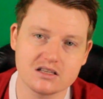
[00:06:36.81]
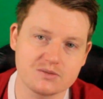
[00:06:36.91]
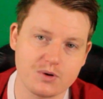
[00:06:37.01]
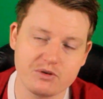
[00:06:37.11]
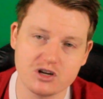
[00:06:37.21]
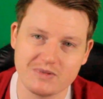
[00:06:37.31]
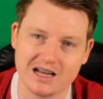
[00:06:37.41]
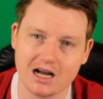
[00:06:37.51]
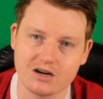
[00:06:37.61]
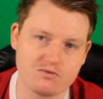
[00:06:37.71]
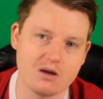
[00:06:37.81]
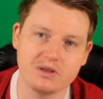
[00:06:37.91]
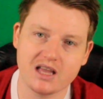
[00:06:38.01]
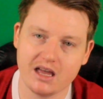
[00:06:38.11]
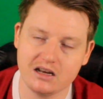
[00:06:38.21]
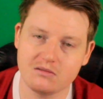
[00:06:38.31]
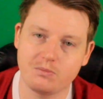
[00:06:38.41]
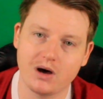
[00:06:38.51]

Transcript: It's probably going to be hard to replicate it,